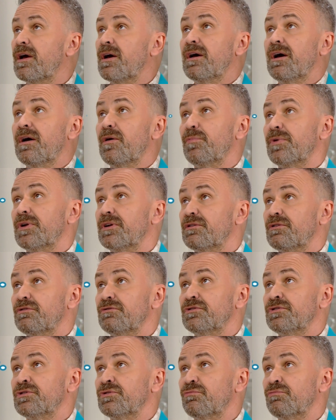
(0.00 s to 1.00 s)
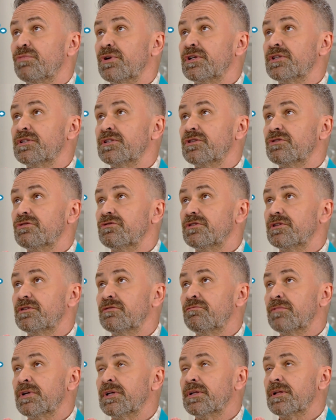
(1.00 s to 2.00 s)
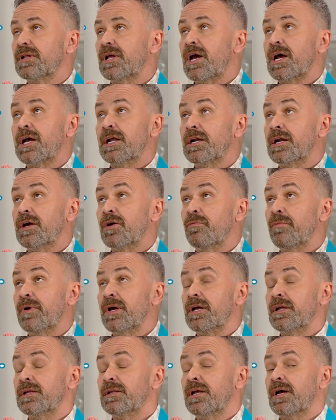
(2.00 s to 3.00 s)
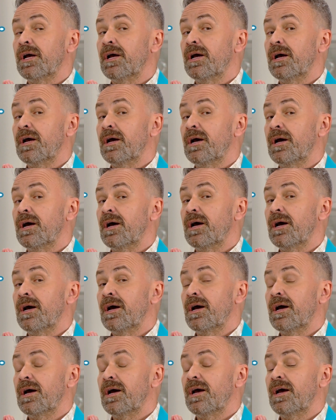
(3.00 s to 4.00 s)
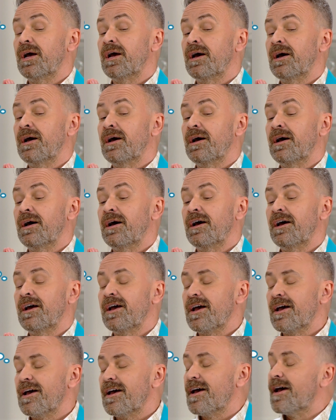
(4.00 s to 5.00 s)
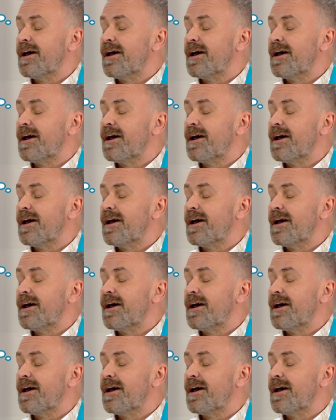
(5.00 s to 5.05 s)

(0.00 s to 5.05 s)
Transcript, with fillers: Oh, Prain, come on. So I'm just going to make the soup, okay?